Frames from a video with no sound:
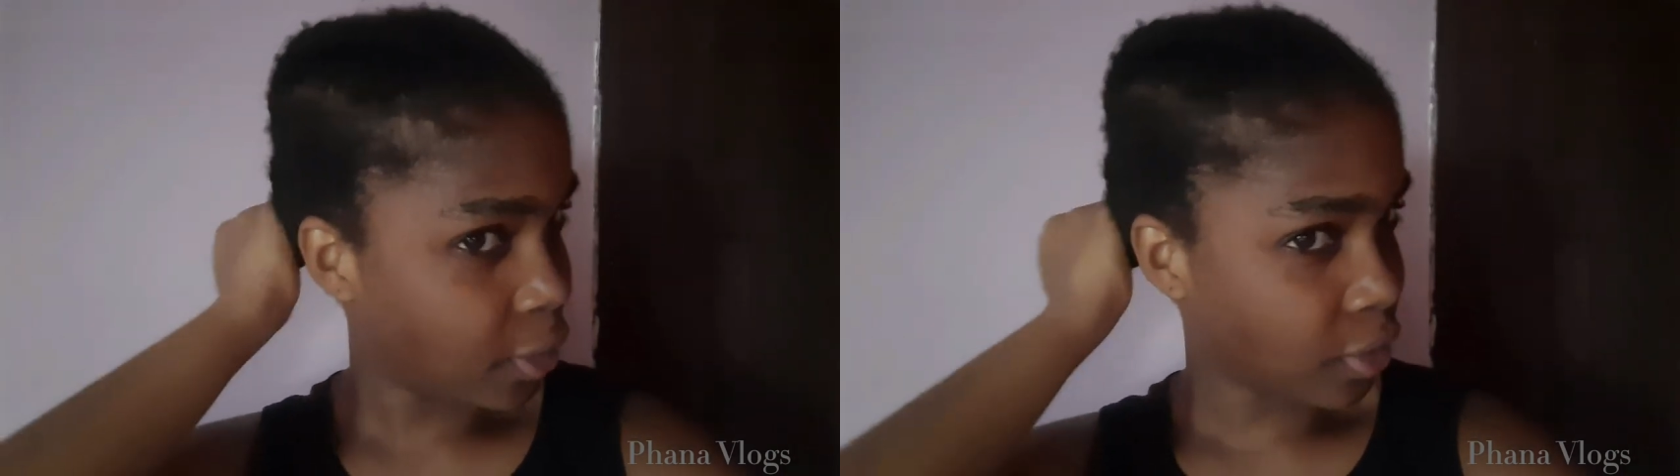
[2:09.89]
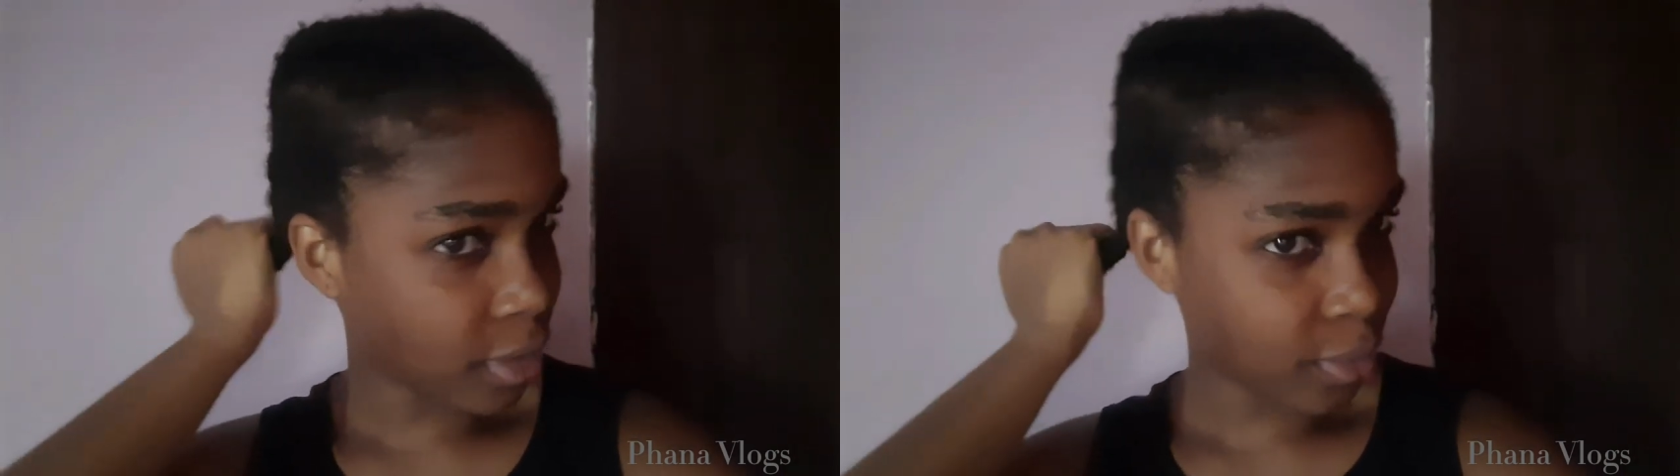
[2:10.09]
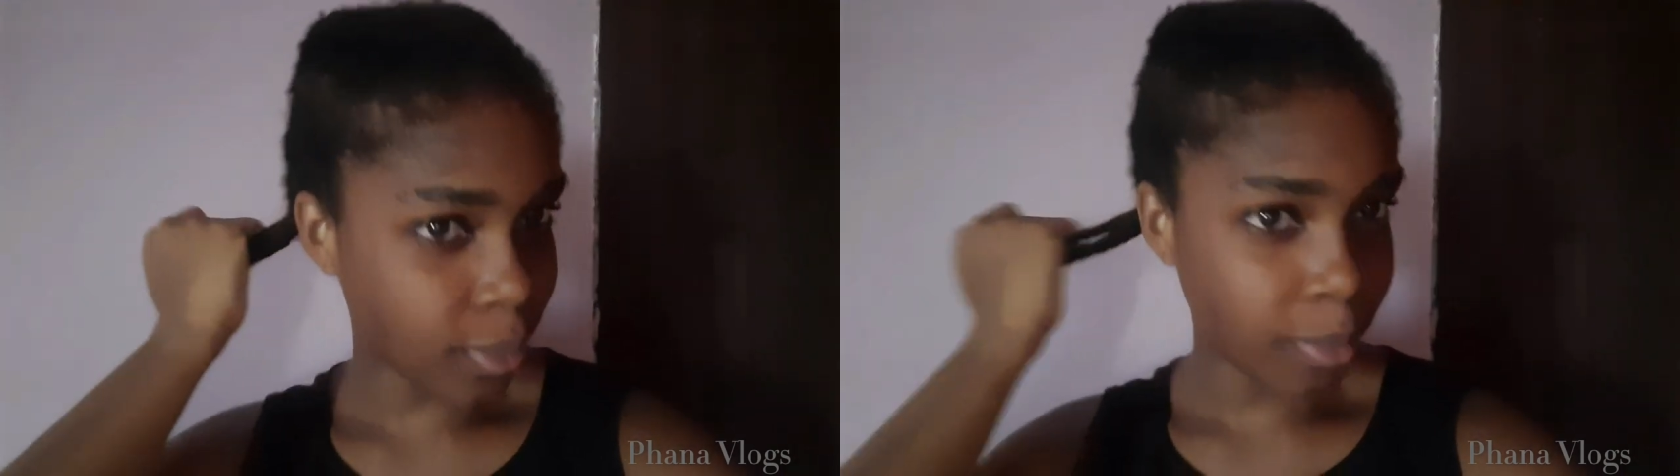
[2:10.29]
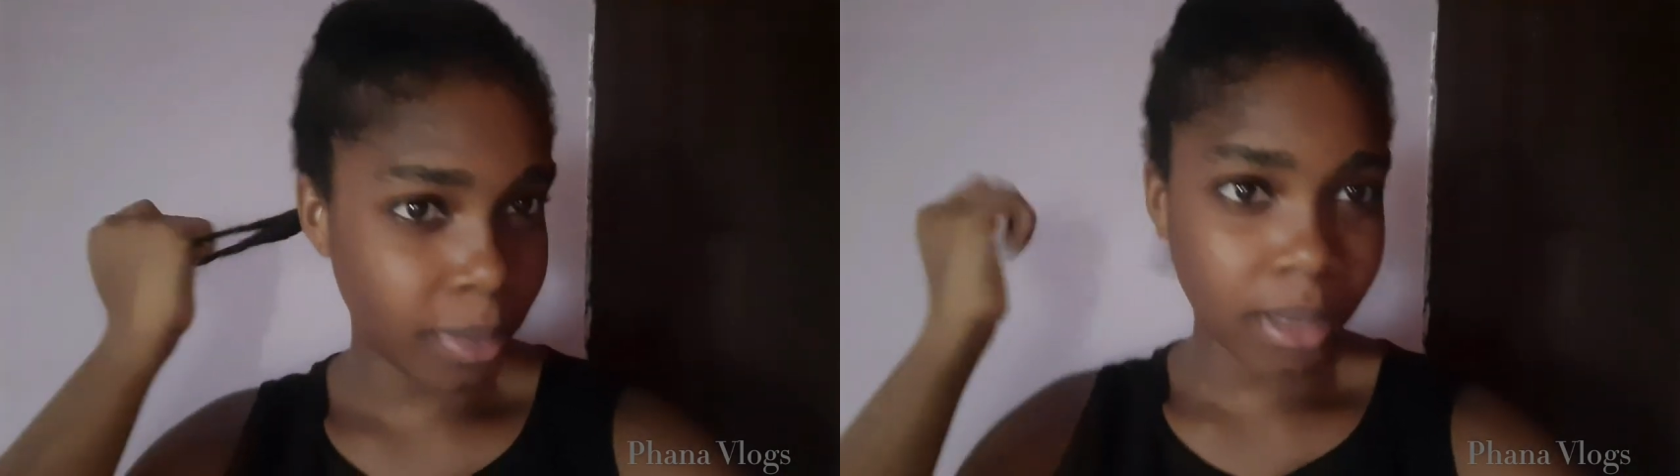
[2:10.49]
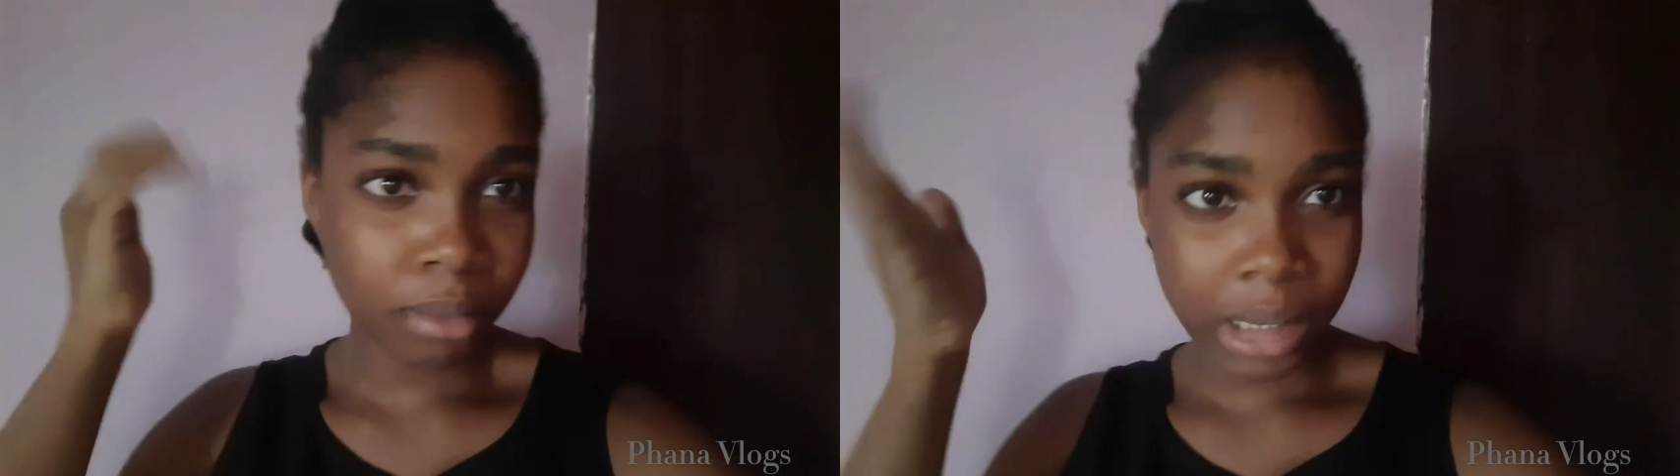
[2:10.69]

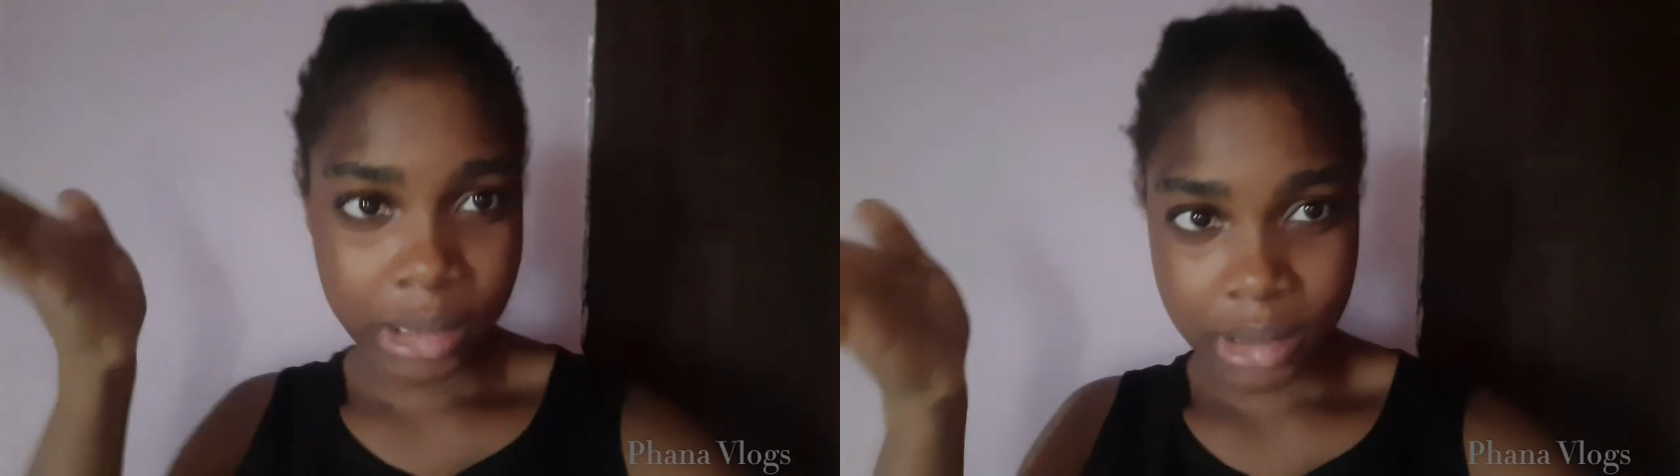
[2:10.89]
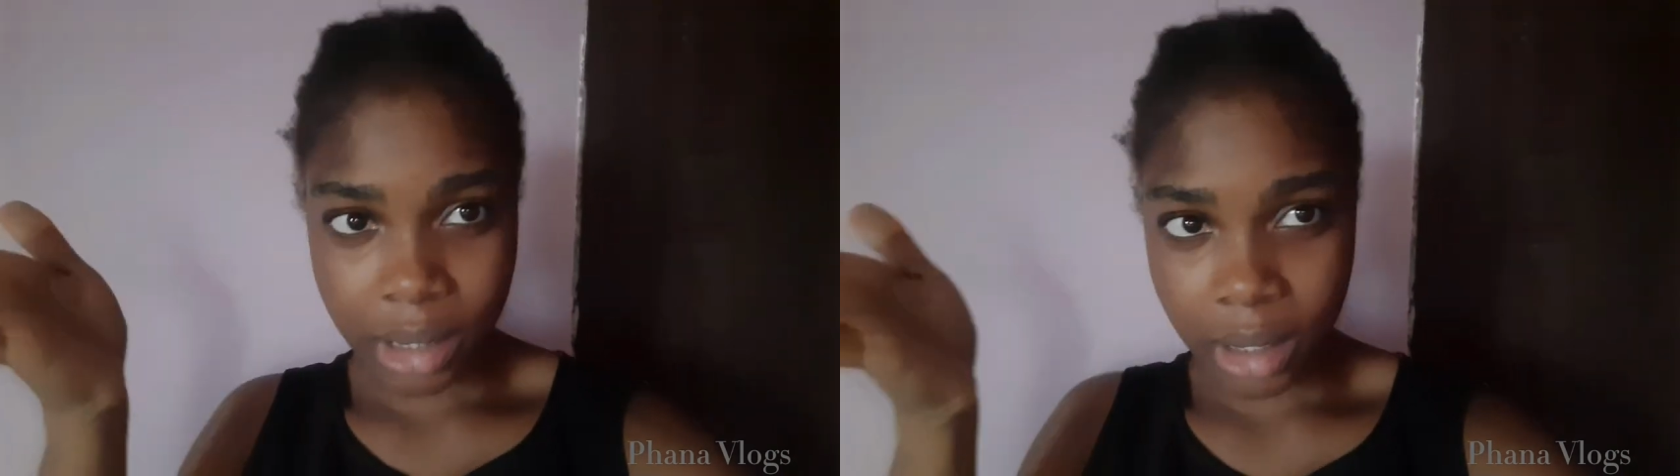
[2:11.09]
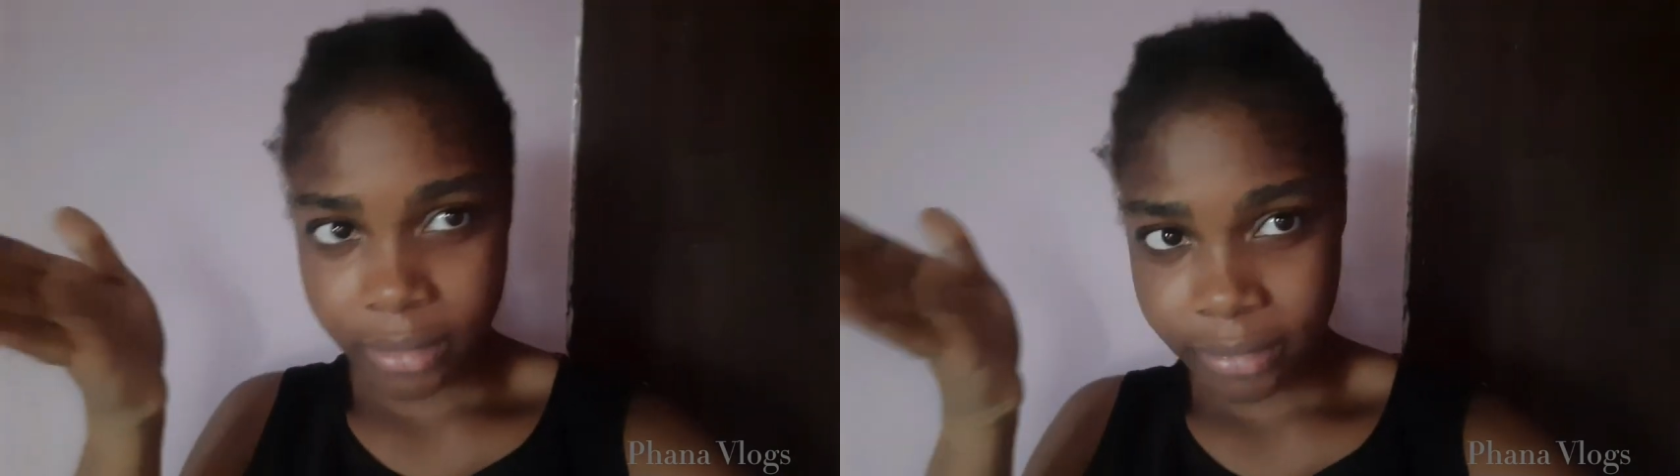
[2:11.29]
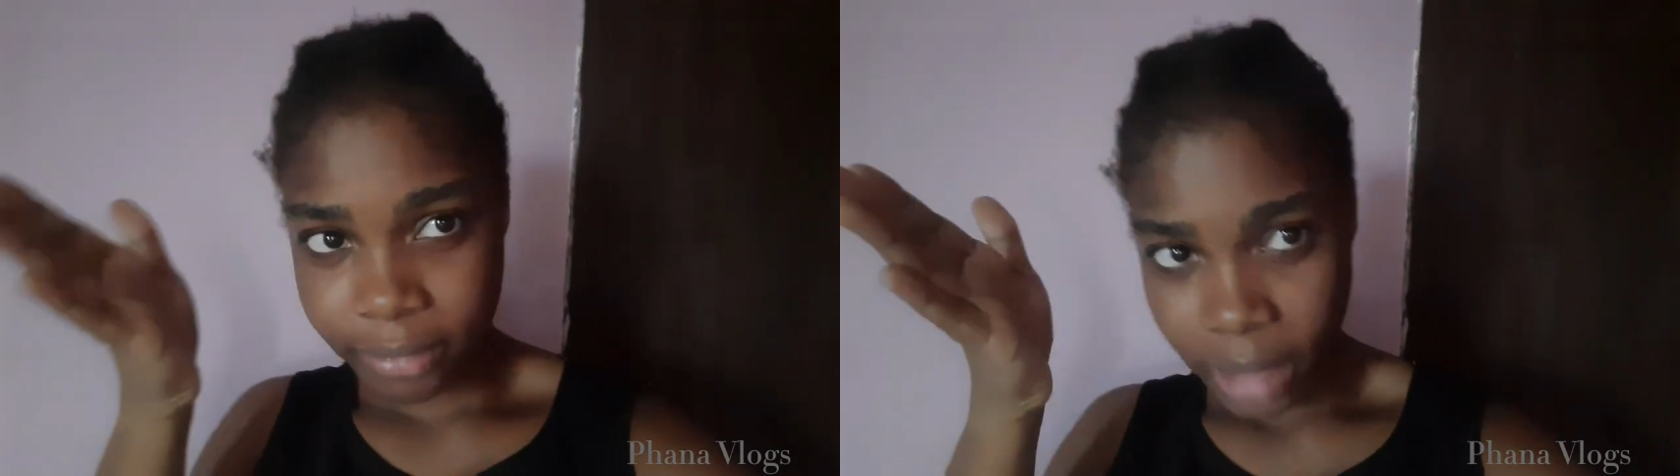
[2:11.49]
transforming myself